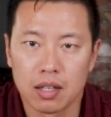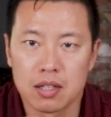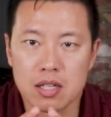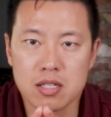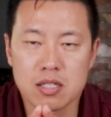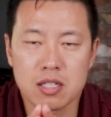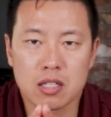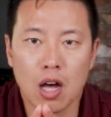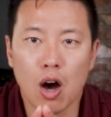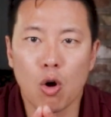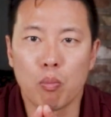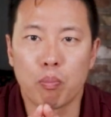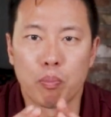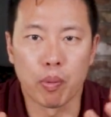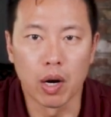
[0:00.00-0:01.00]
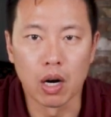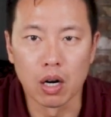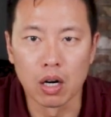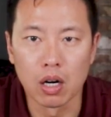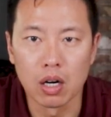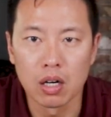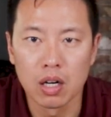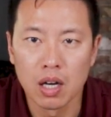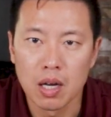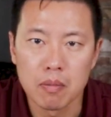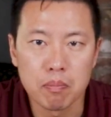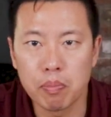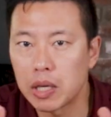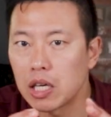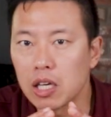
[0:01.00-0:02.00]
This is called BRRRR,
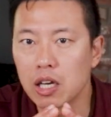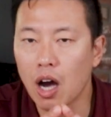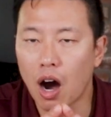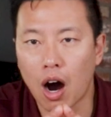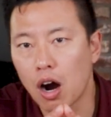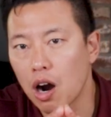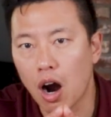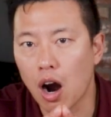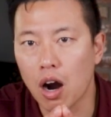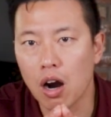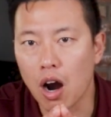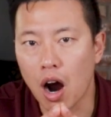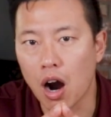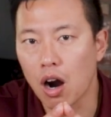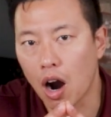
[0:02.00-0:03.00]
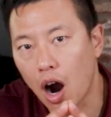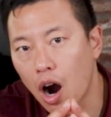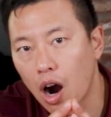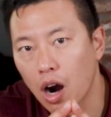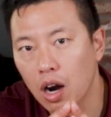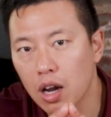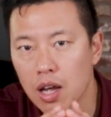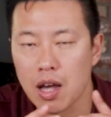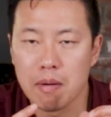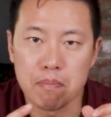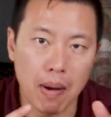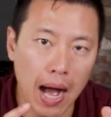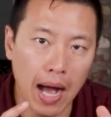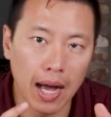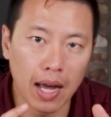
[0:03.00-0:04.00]
B-R-R-R-R,
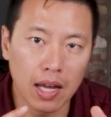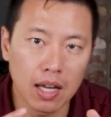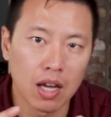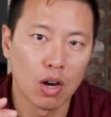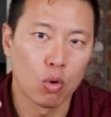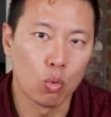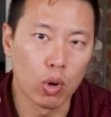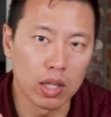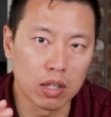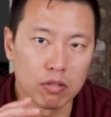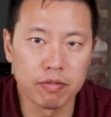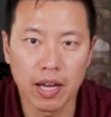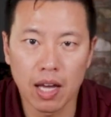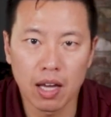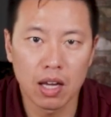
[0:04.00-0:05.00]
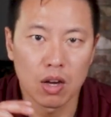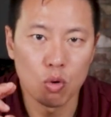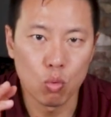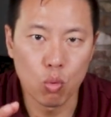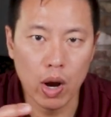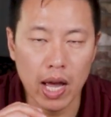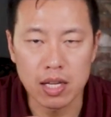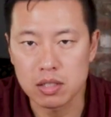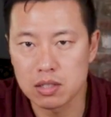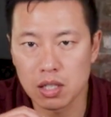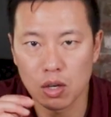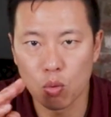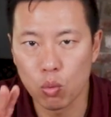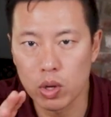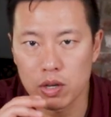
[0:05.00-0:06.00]
buy, renovate, rent,
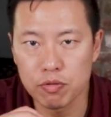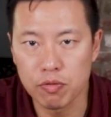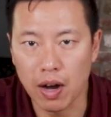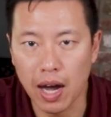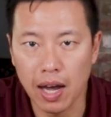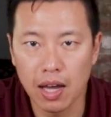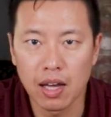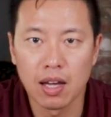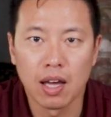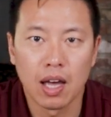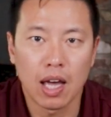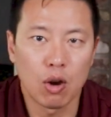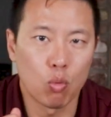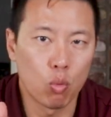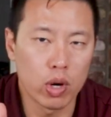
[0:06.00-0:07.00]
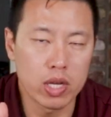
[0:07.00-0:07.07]
refi, and